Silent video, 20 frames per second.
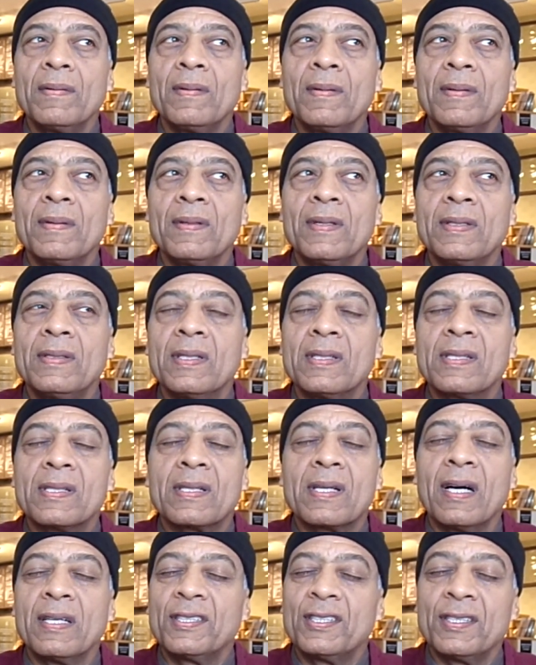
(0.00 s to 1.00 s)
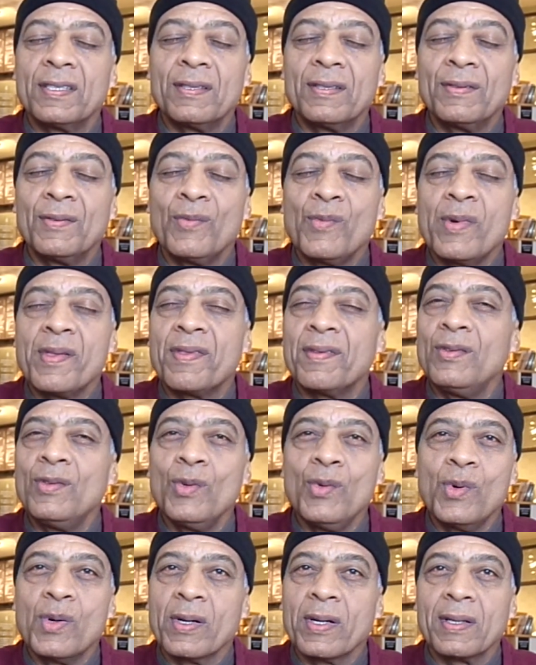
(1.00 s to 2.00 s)
the discussion with
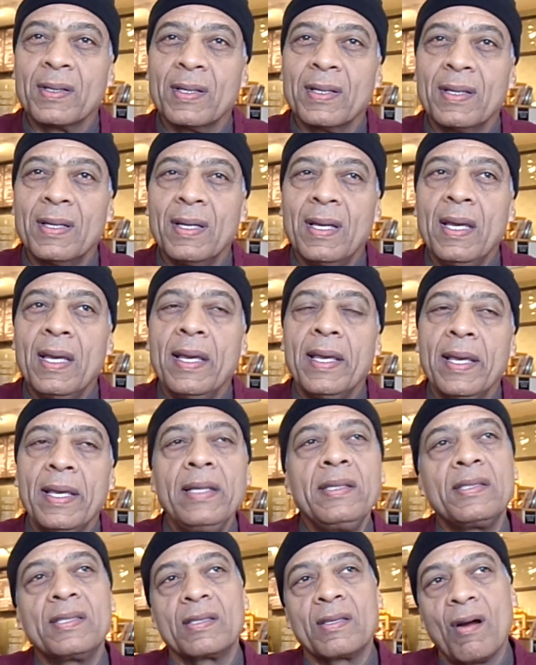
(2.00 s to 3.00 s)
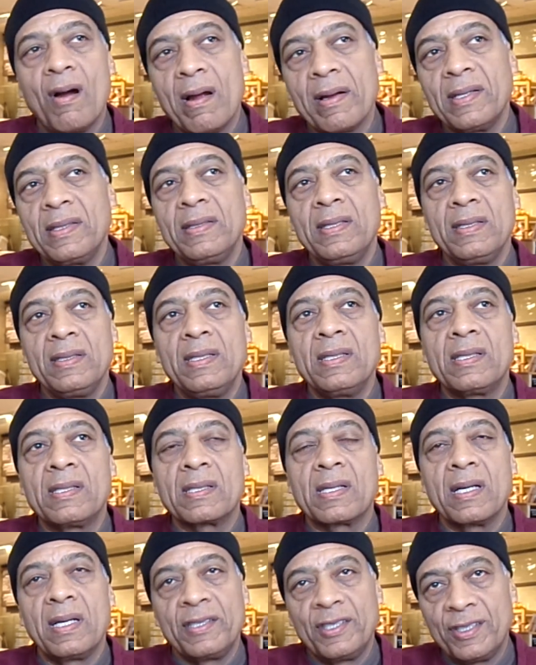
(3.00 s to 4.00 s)
Newark. He started the
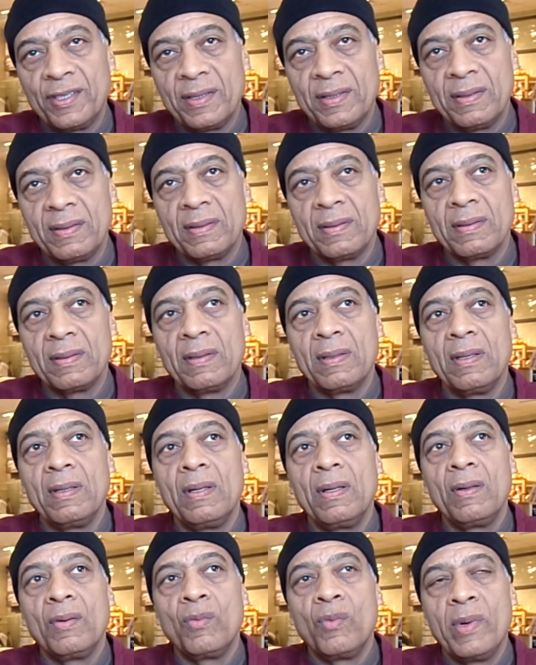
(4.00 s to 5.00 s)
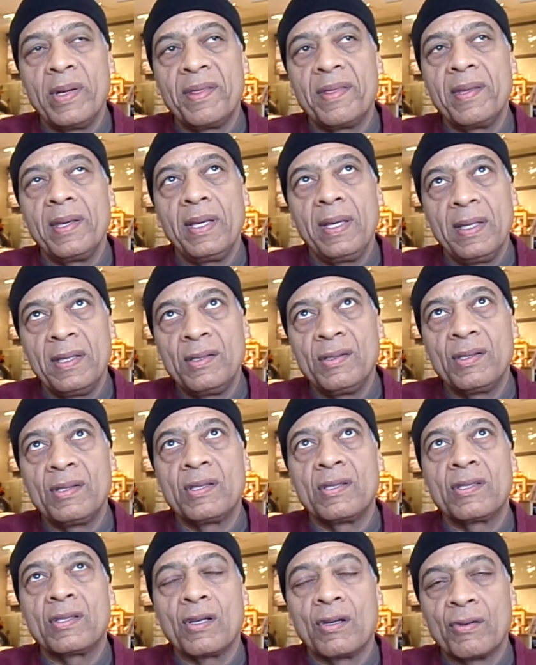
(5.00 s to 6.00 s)
discussion with his
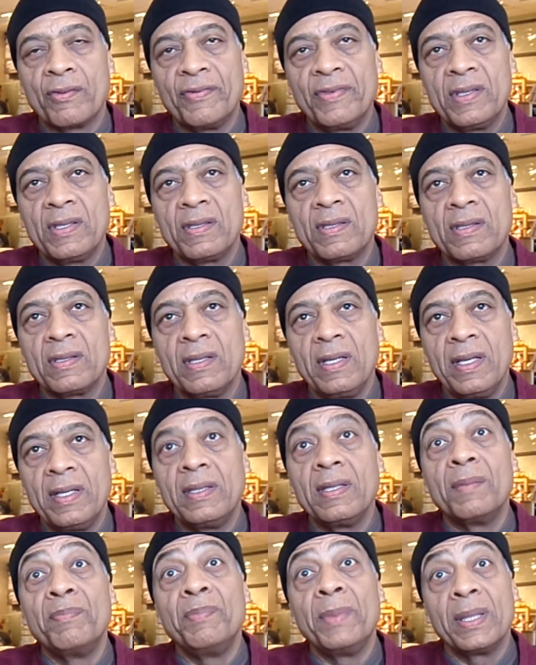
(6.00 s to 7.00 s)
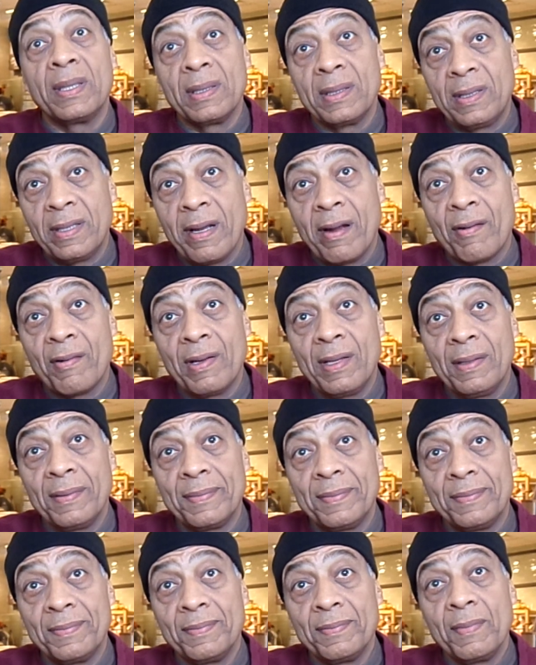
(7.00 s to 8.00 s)
service in the military,
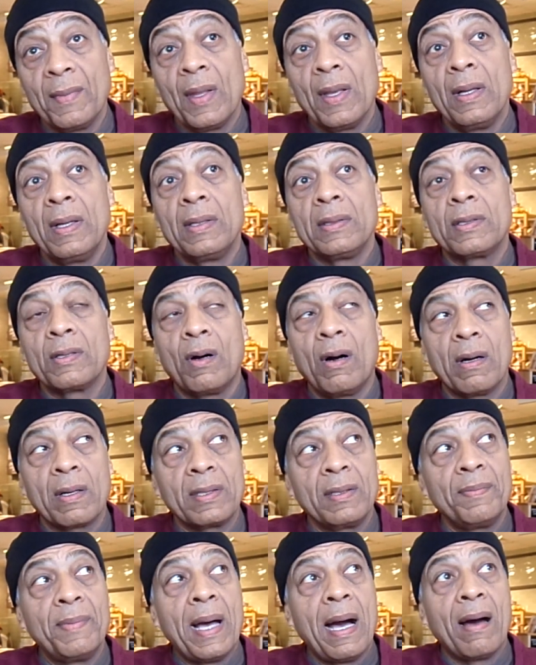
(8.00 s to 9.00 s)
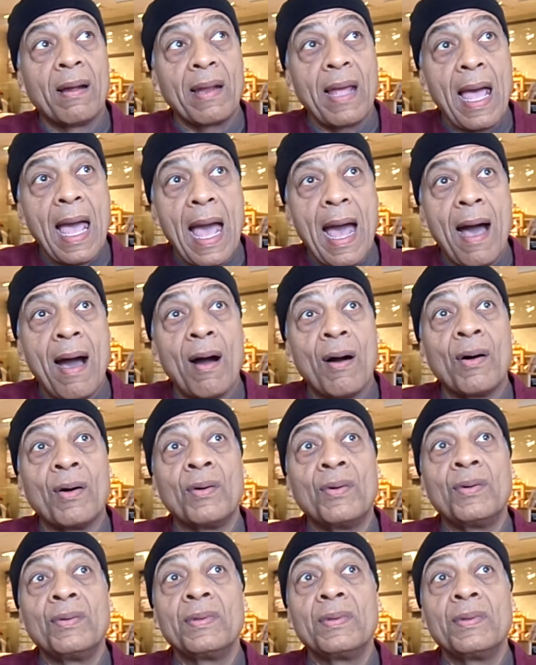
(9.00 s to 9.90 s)
talking about how